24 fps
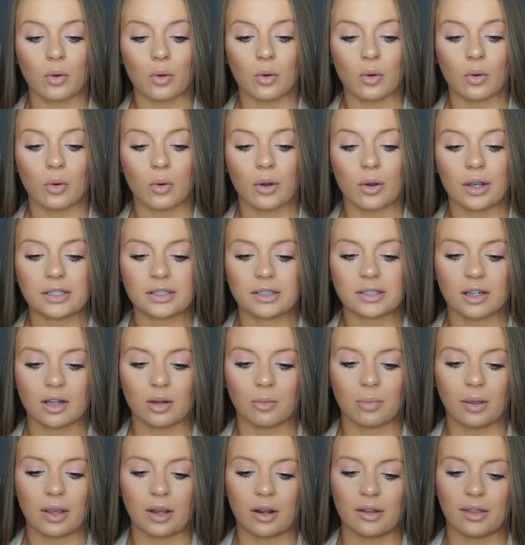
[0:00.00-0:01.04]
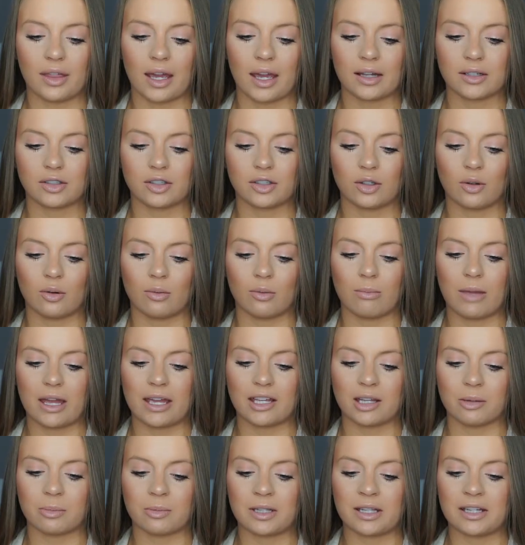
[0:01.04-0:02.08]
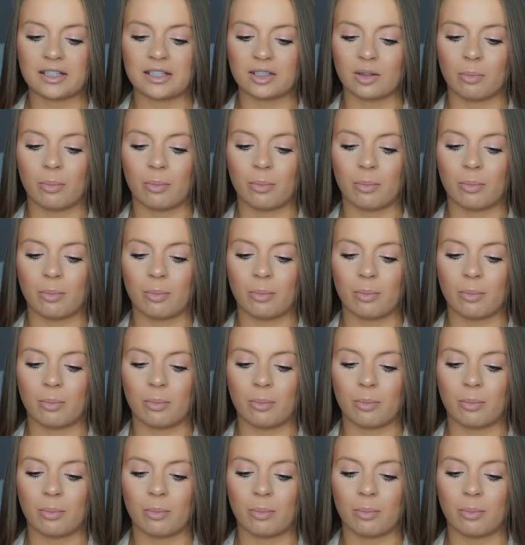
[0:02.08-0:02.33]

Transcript: I'm going to compare that to Makeup Geek's